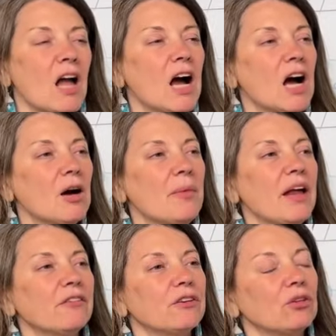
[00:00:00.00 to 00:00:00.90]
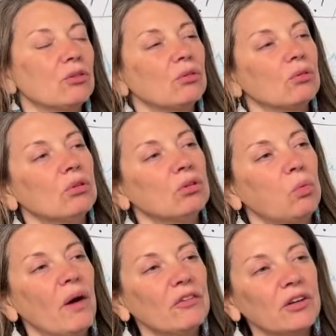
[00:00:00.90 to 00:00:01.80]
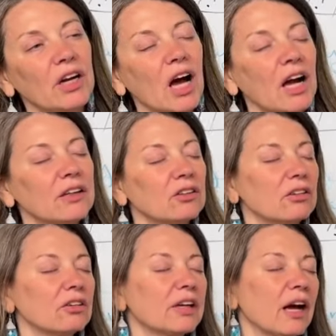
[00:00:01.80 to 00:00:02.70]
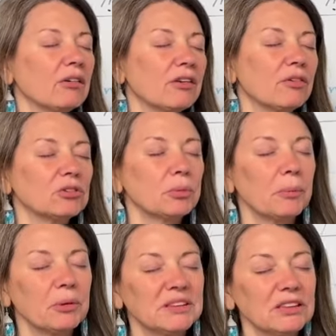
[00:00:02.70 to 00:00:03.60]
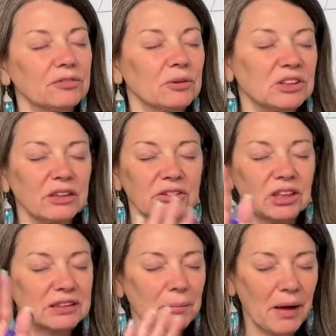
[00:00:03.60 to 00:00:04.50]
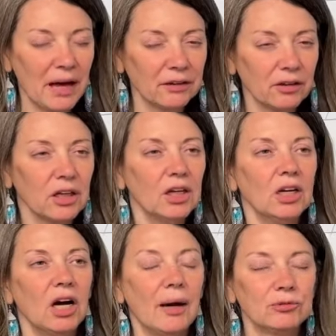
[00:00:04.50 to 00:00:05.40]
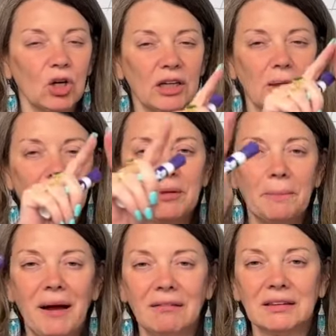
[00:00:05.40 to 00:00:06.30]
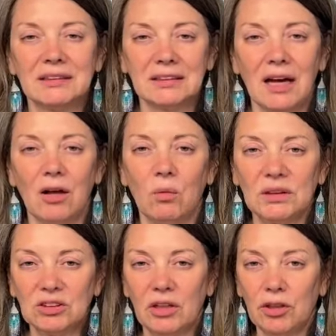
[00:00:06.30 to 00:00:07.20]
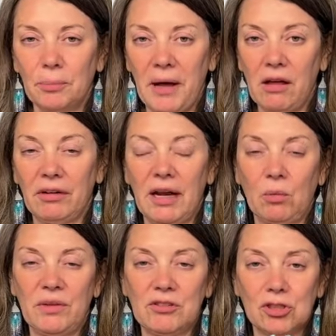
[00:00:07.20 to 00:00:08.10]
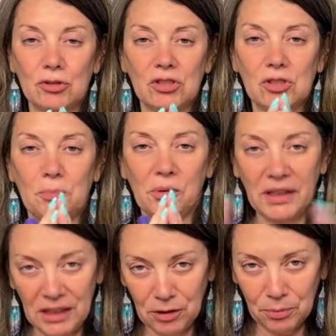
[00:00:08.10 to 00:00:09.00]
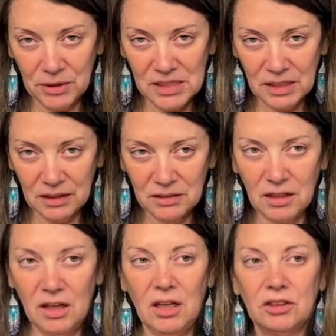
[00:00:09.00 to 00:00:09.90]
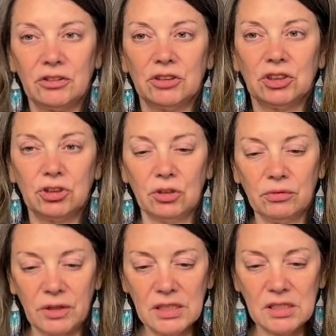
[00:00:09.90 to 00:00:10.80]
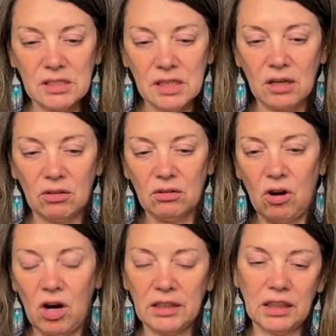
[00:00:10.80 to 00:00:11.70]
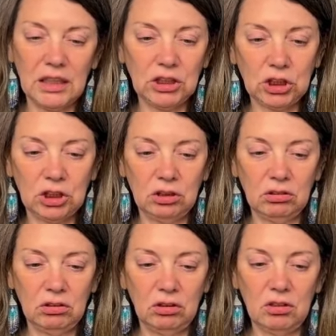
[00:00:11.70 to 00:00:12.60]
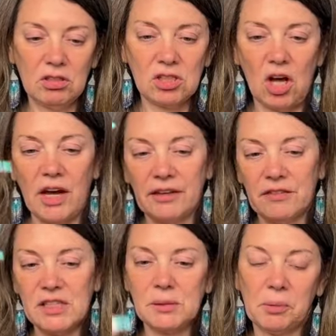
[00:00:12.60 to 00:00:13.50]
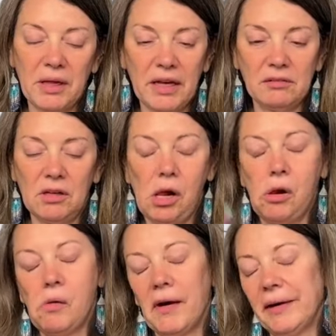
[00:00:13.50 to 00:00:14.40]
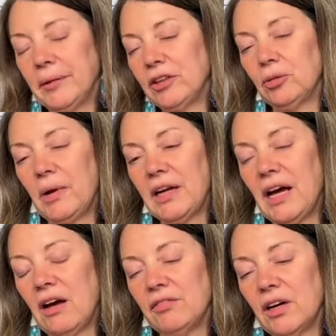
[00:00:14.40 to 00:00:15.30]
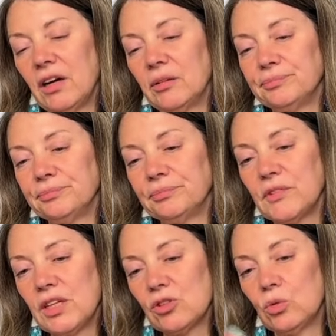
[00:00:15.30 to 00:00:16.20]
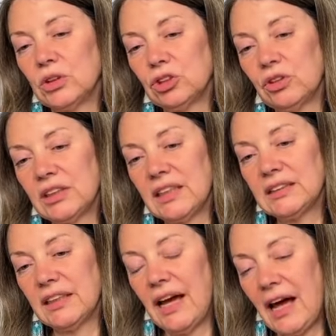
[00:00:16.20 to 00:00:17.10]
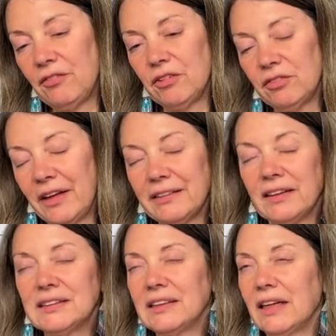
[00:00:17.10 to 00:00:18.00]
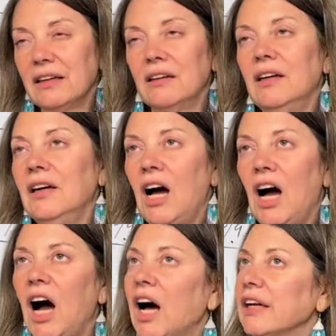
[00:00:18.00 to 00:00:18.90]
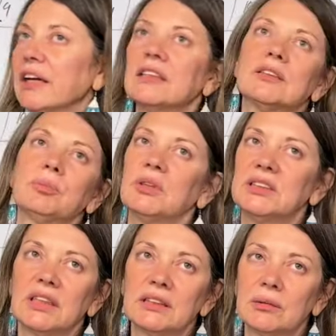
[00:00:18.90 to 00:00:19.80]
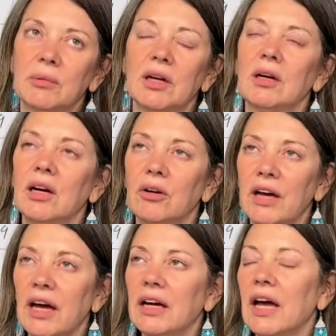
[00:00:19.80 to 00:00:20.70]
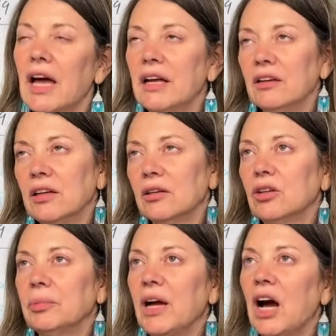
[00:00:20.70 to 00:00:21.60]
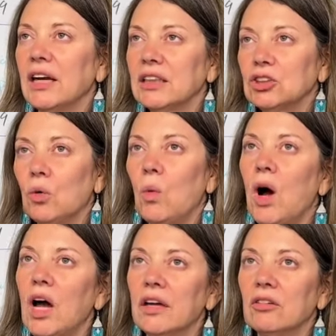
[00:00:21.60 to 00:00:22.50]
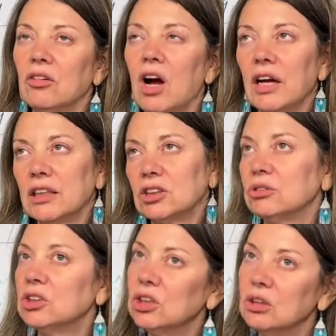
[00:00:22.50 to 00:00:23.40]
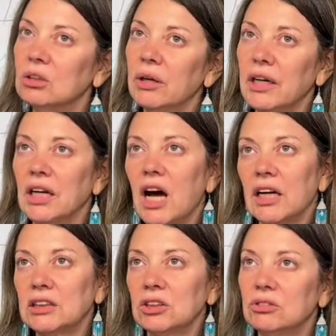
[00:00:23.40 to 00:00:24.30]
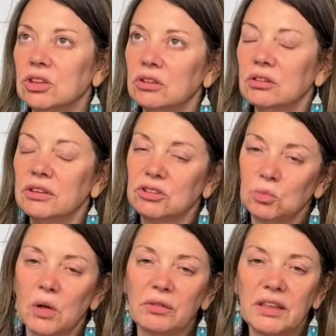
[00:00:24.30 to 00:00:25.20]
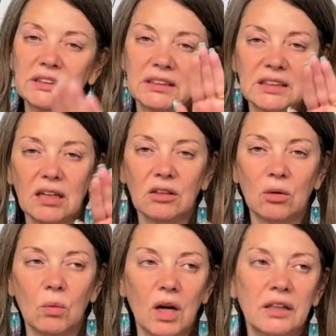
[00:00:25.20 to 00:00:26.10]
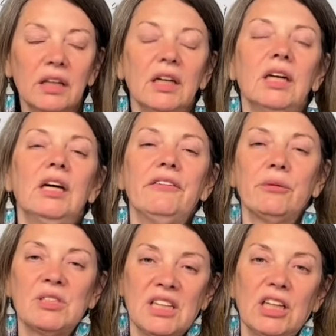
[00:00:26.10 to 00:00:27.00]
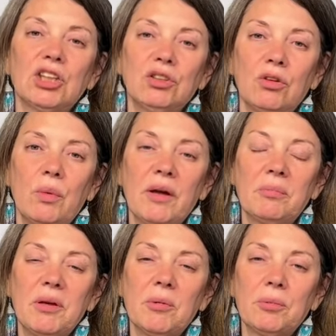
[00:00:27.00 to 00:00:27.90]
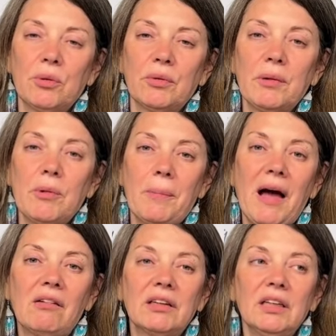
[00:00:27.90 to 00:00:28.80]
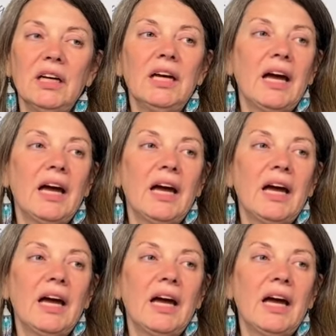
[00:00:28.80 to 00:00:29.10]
And if you, whether or not your county votes by precinct or vote center doesn't matter. I'm talking about the ballot style, what's on your ballot. And when there's a split in a precinct, there are certain races that are on each side of the split. I mean, you might have a school district that's in half of, like, let's say, Onyx precinct, okay? And it could be Onyx 01 or Onyx 02, and in Onyx 02, there's one race that's not on 01. There was an issue the way PEMA programmed the ballot.